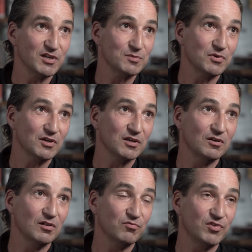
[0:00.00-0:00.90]
Facebook
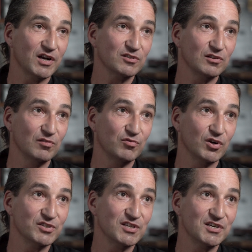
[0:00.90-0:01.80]
called Fractal
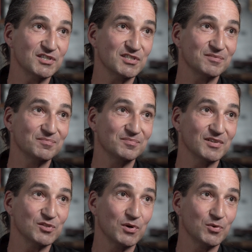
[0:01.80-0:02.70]
Frontiers. That's